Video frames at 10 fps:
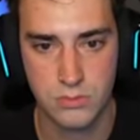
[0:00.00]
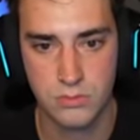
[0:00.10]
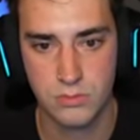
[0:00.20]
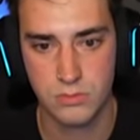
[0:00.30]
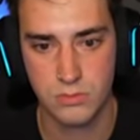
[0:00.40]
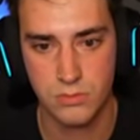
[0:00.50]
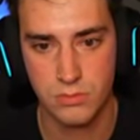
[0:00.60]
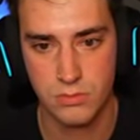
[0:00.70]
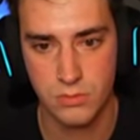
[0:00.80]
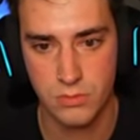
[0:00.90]

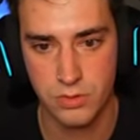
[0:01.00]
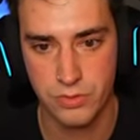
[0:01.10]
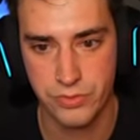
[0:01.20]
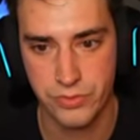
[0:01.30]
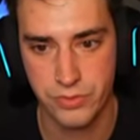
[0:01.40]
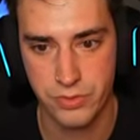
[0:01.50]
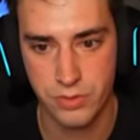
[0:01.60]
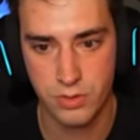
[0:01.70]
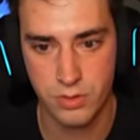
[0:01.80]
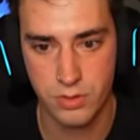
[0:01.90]

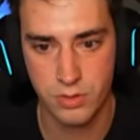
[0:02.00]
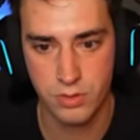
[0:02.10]
(no one is talking)